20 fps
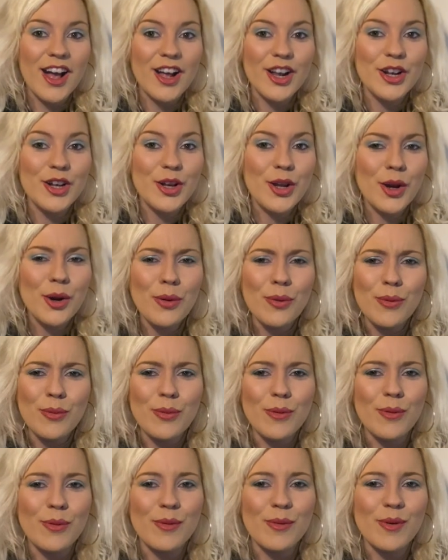
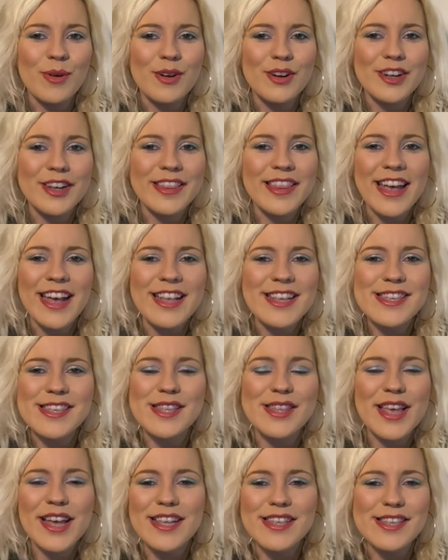no,
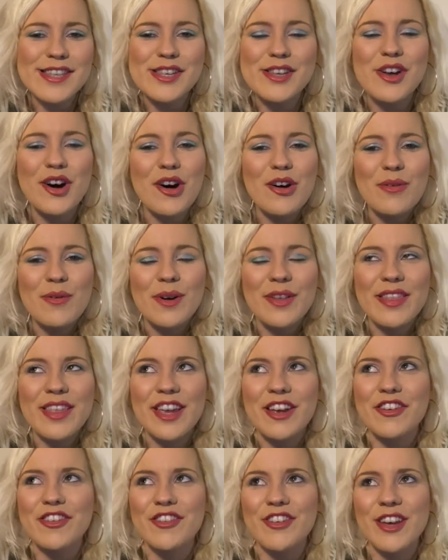that's not what
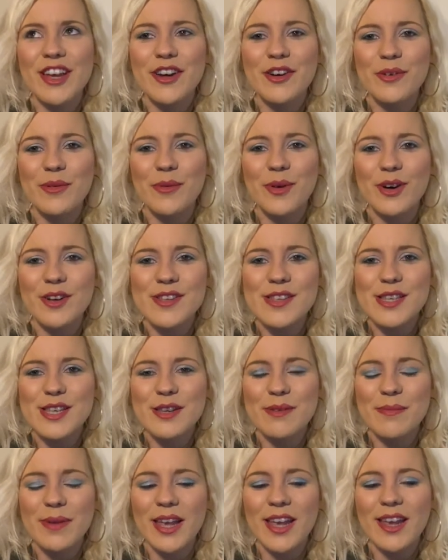The Undertaker was
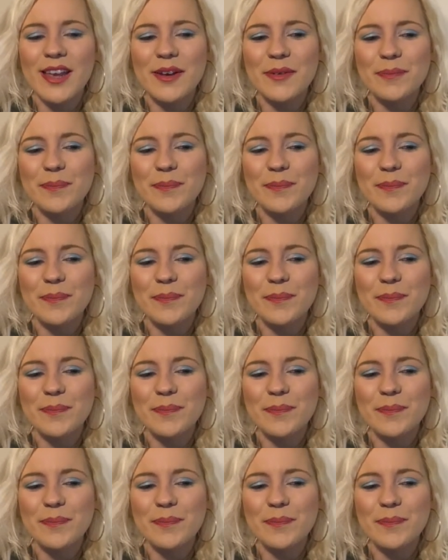to me.